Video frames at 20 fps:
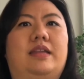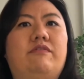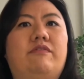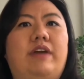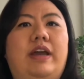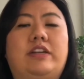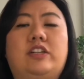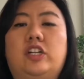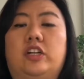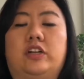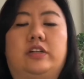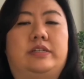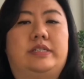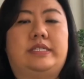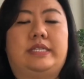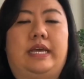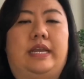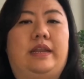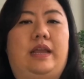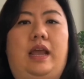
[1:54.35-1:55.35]

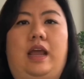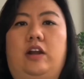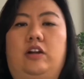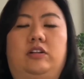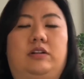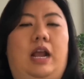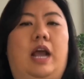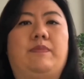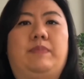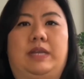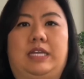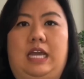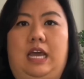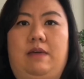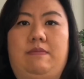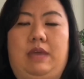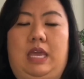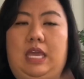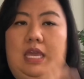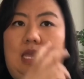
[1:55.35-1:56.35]
vendors that are up and
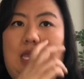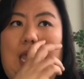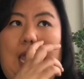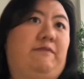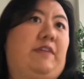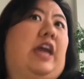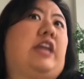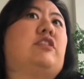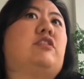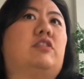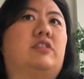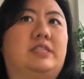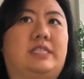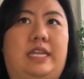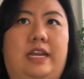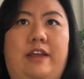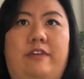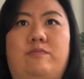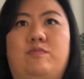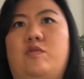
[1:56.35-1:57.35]
coming, vendors
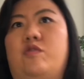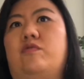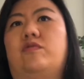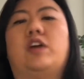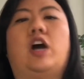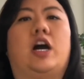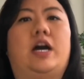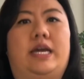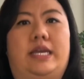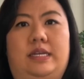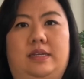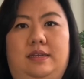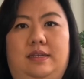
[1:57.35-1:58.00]
that have moved on.